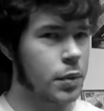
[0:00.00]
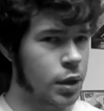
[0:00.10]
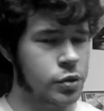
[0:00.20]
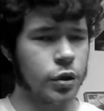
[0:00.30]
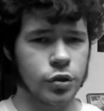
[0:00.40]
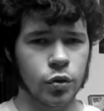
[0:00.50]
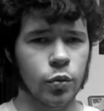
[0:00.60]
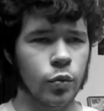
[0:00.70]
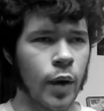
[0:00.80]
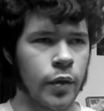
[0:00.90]
is
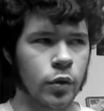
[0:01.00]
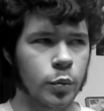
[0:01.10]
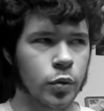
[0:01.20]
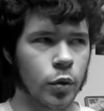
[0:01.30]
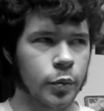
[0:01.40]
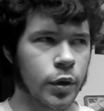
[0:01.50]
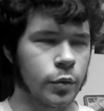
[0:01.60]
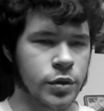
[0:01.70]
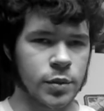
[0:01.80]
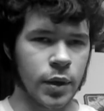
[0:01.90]
also rather appropriate,
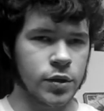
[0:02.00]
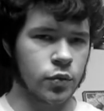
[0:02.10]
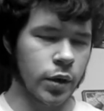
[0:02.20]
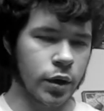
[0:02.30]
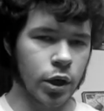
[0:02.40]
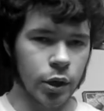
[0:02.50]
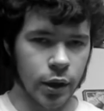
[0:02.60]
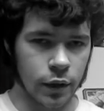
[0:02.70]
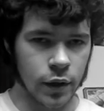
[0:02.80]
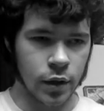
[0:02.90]
with some nice
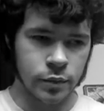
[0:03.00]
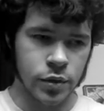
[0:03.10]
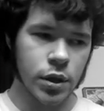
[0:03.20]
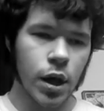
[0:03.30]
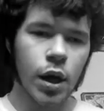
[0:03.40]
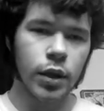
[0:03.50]
reoccurring themes.